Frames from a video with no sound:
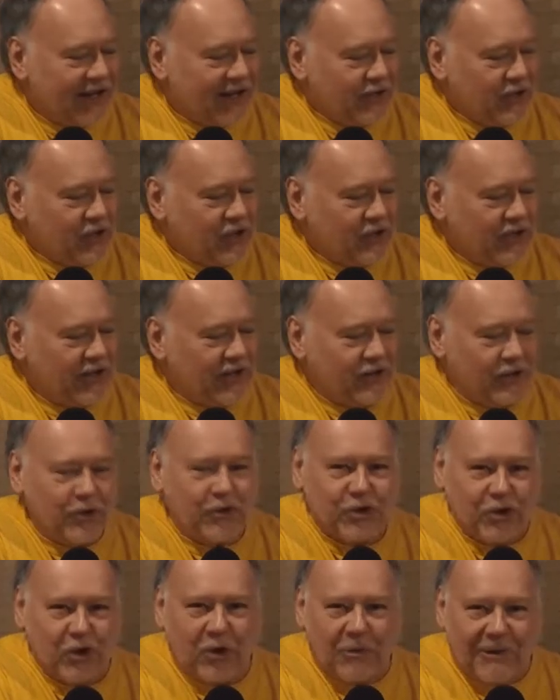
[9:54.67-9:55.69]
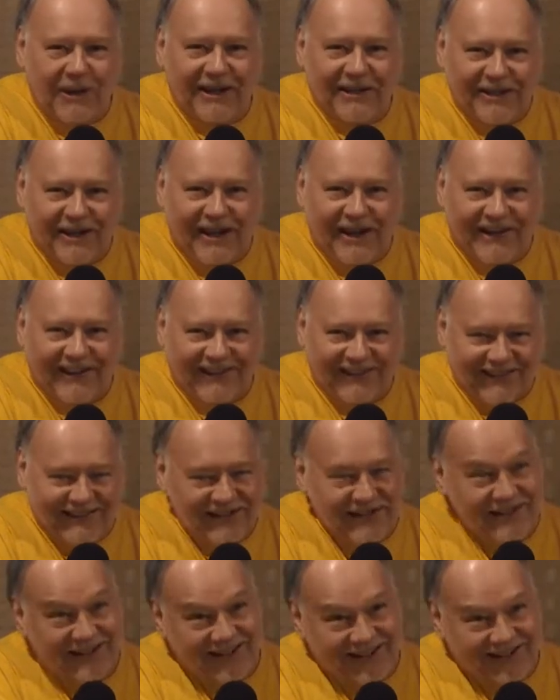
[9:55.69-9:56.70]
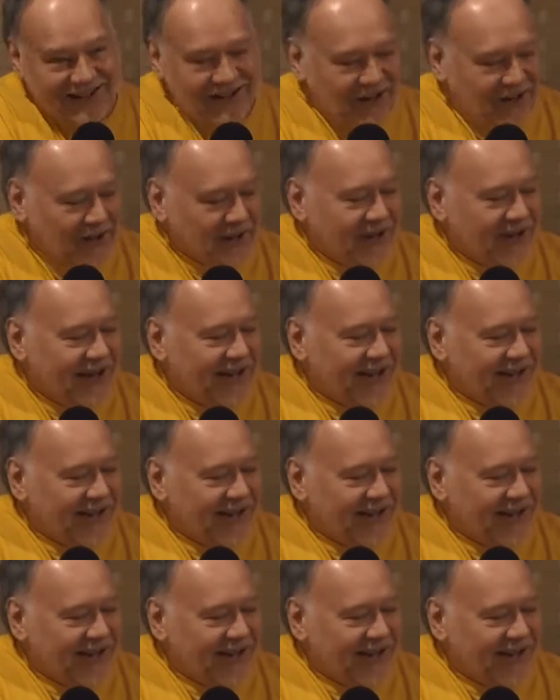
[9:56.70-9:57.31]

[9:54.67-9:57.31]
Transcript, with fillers: She said, "You stole my title." I said, "Yeah, I know.